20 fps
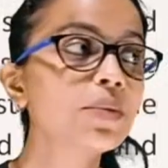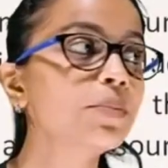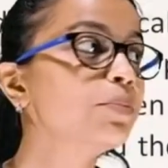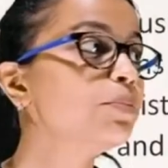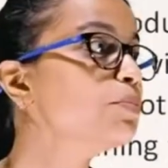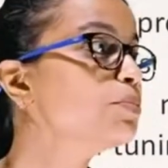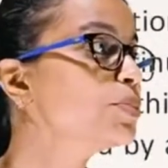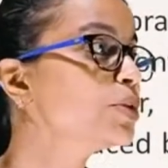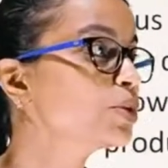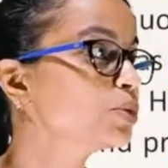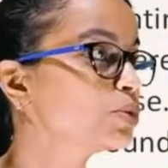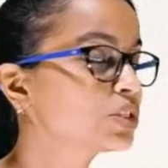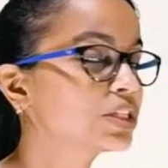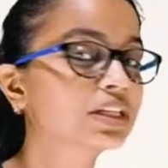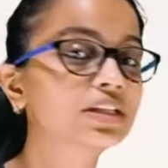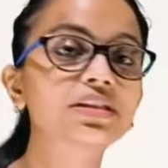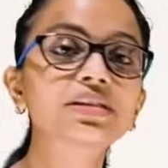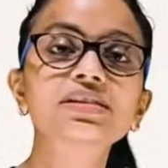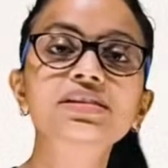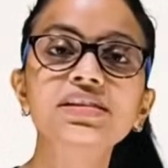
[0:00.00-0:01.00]

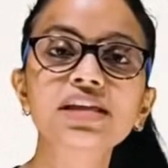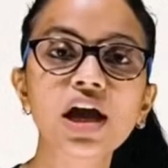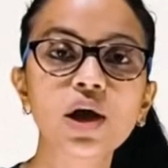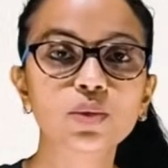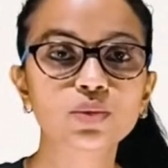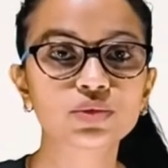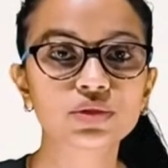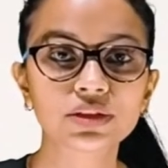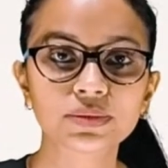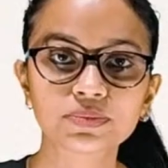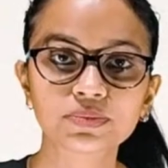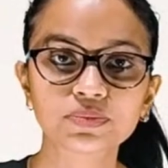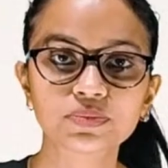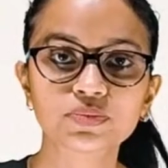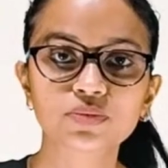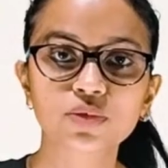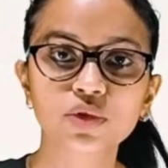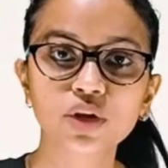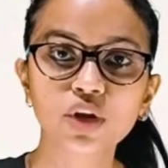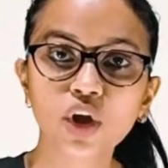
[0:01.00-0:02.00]
Musical sound.
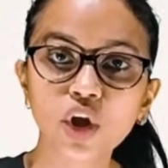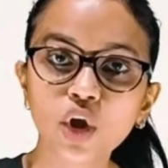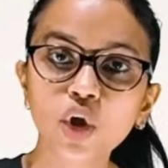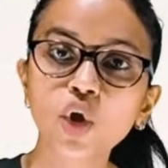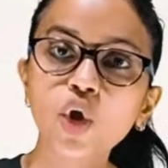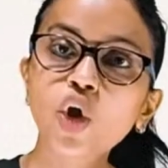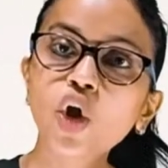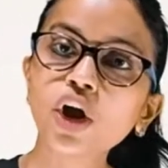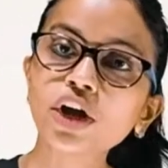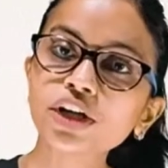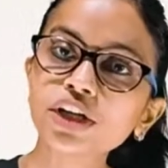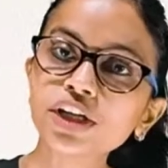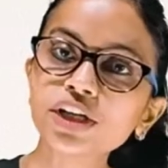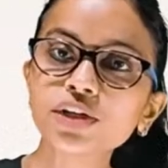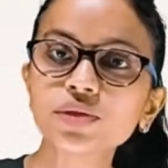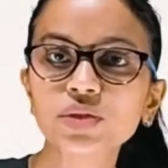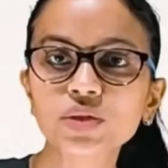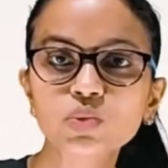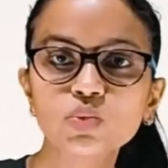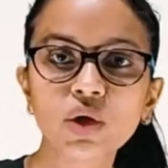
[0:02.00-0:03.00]

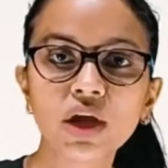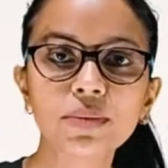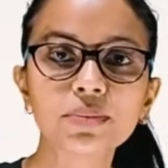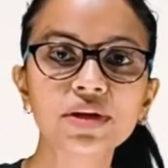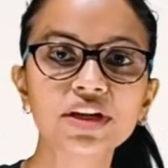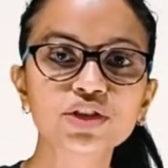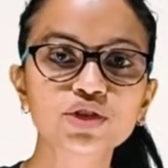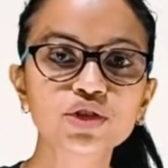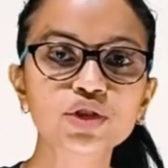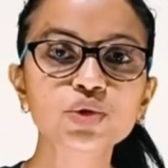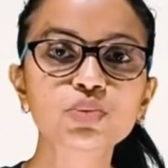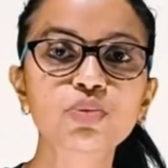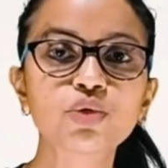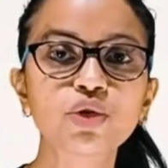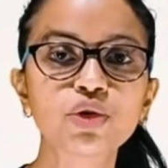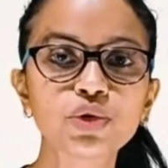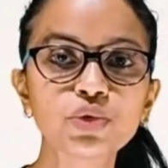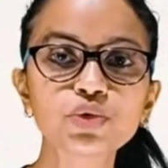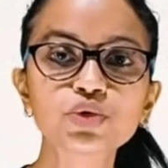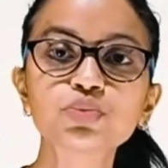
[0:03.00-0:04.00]
Continuous vibrations
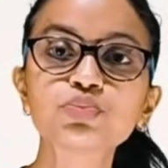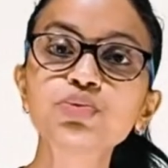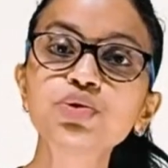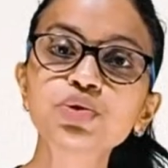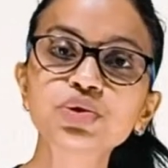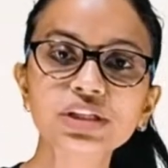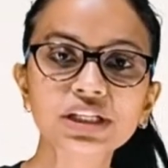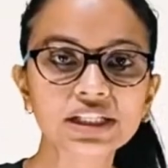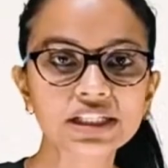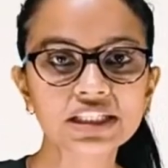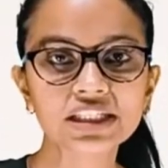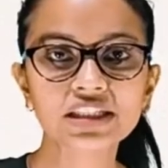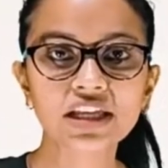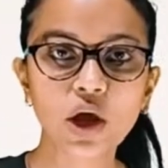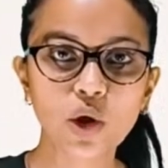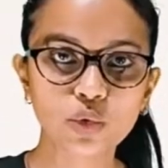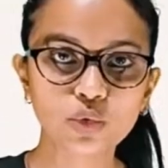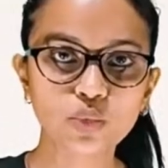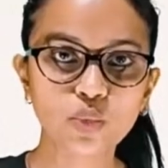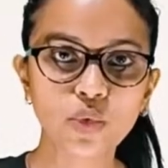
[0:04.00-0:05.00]
produce musical
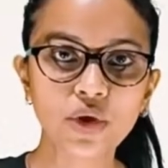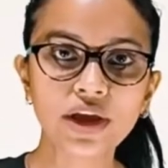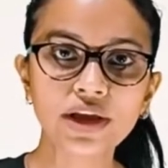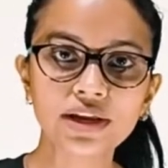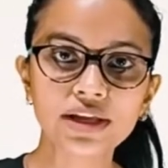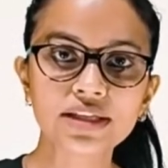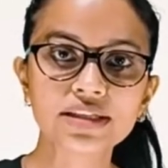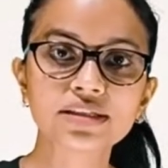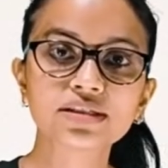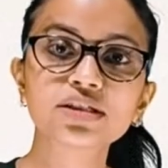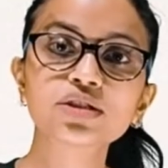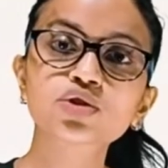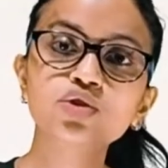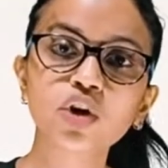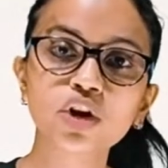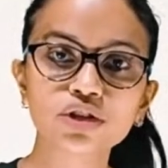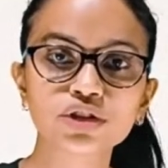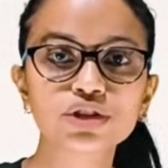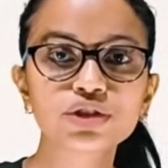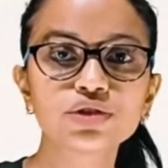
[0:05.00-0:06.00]
sound, whereas
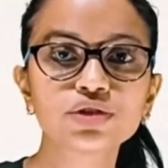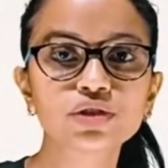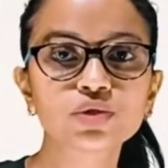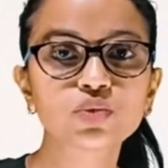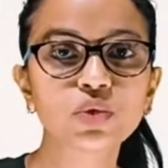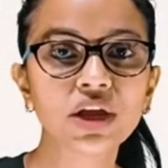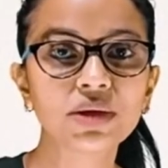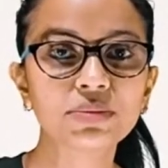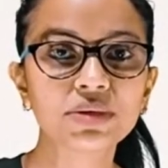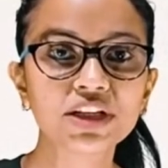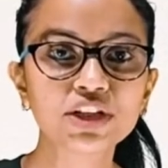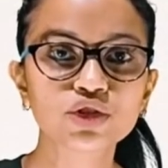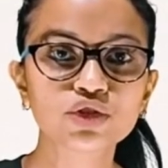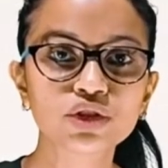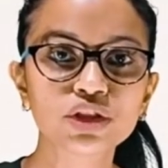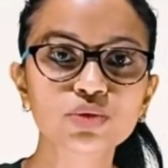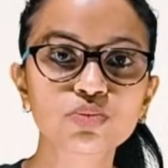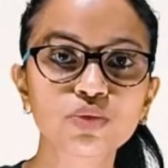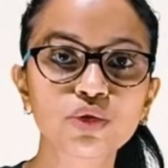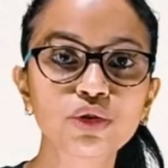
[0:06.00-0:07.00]
discontinuous
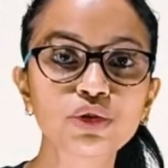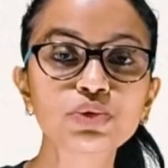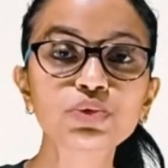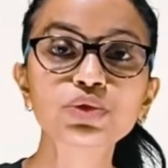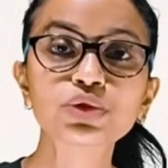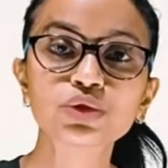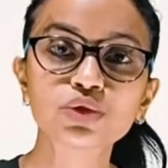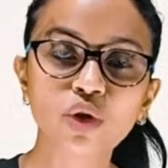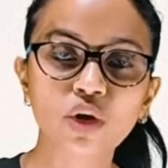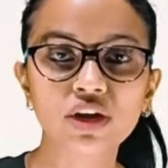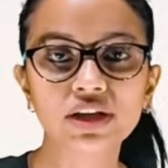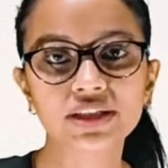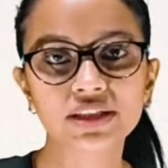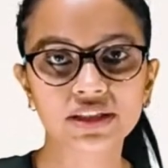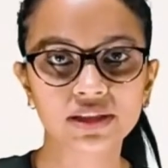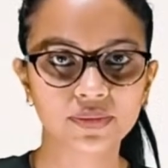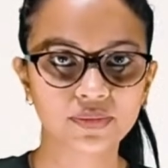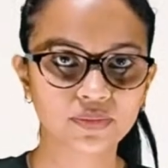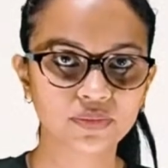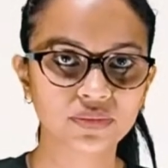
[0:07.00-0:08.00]
vibrations produce
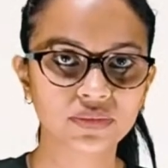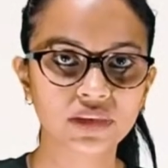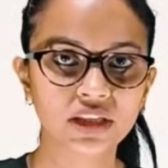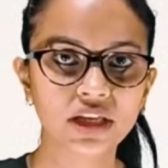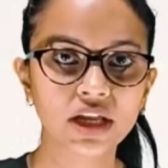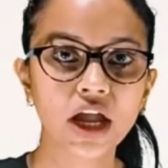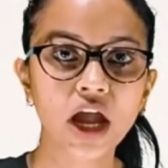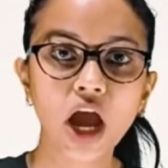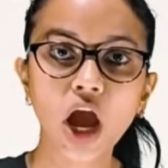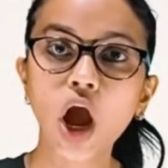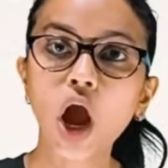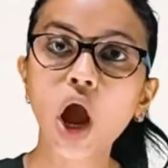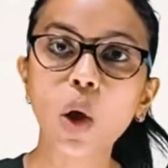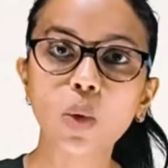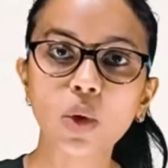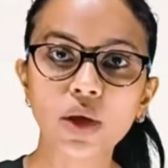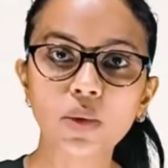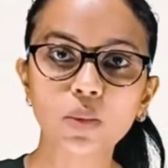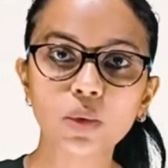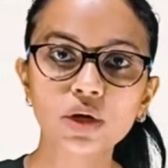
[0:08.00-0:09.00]
noise.
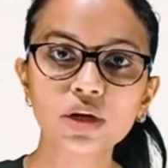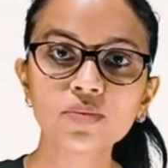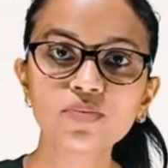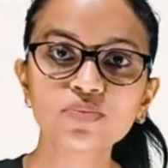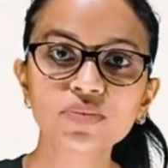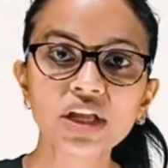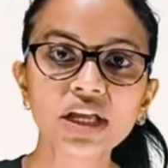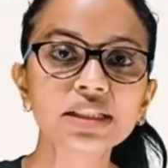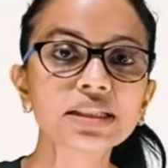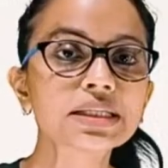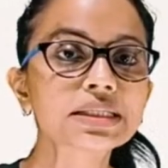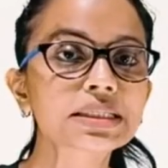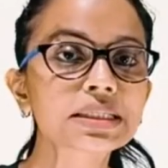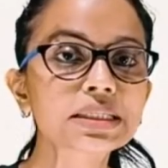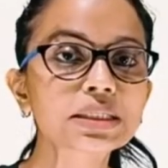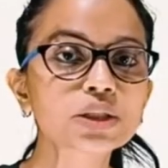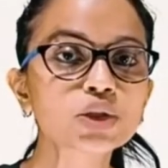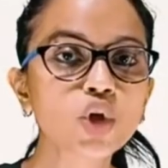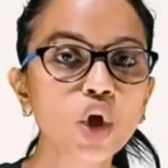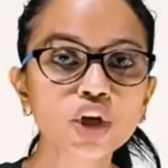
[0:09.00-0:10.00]
However, this
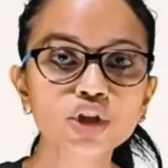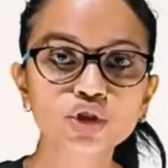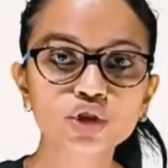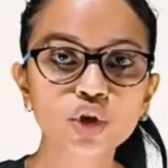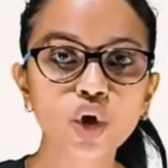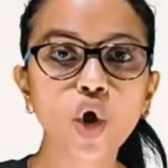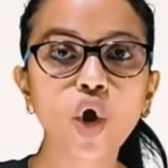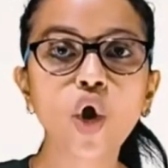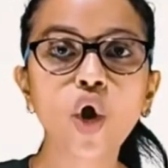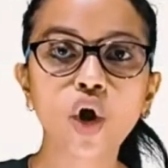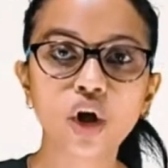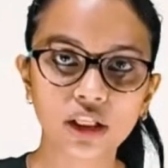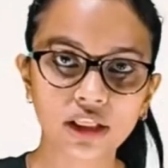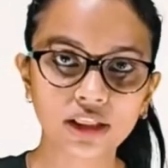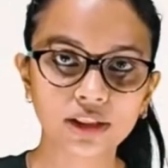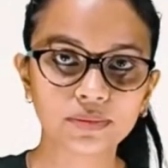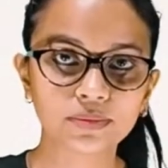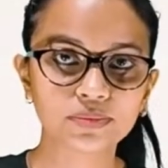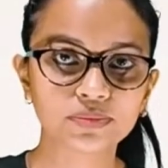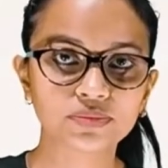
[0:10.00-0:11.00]
is not
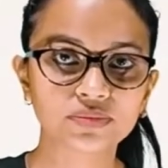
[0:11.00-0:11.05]
all.